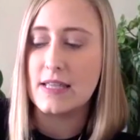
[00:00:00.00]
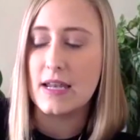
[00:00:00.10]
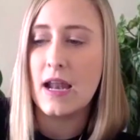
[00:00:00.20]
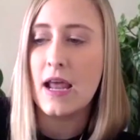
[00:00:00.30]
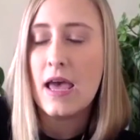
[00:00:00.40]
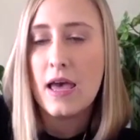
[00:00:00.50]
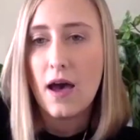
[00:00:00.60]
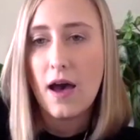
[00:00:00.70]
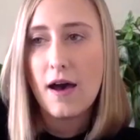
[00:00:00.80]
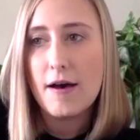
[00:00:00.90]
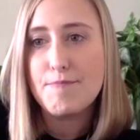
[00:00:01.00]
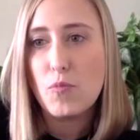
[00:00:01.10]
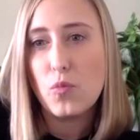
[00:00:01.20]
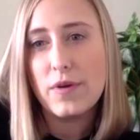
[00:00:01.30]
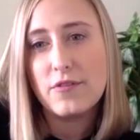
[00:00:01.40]
And
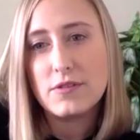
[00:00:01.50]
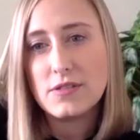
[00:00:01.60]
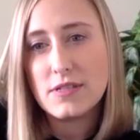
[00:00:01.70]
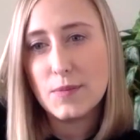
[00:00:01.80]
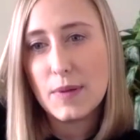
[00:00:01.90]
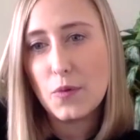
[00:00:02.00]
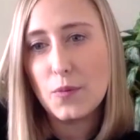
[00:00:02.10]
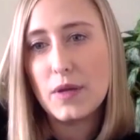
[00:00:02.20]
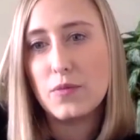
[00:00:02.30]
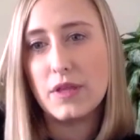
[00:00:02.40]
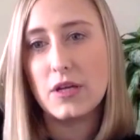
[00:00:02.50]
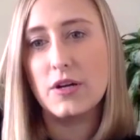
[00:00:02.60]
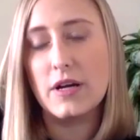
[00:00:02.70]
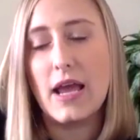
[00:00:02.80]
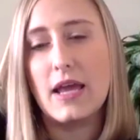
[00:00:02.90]
we've also seen people be really
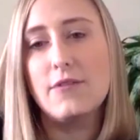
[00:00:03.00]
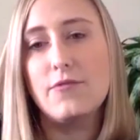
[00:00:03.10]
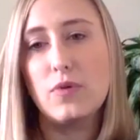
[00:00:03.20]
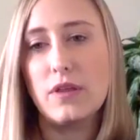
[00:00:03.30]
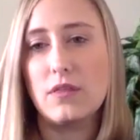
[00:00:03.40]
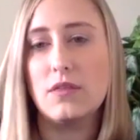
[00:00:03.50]
creative with